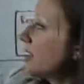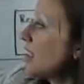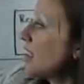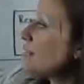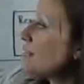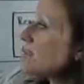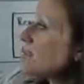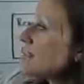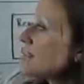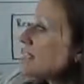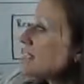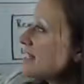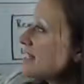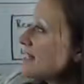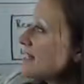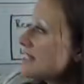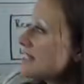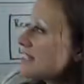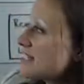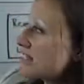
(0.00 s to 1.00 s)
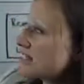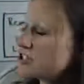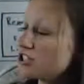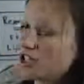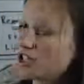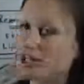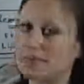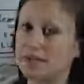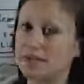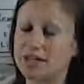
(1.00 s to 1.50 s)
And we're seeing that deduction
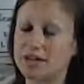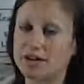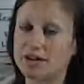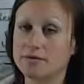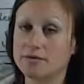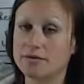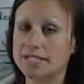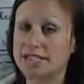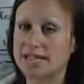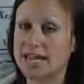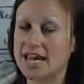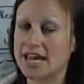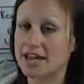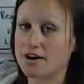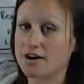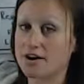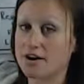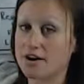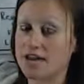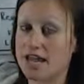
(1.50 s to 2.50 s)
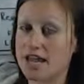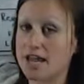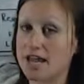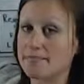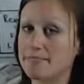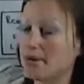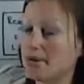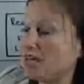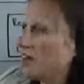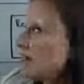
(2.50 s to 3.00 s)
up here once AR and
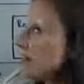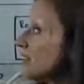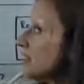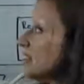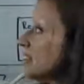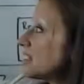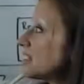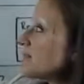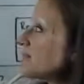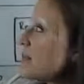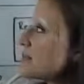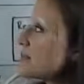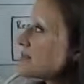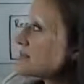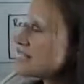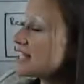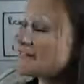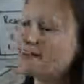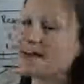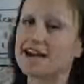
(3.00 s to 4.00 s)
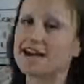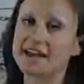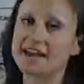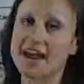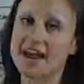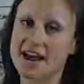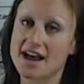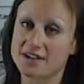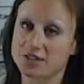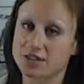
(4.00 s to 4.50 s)
AP is posting that
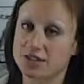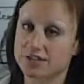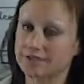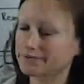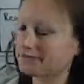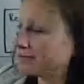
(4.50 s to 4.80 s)
cash.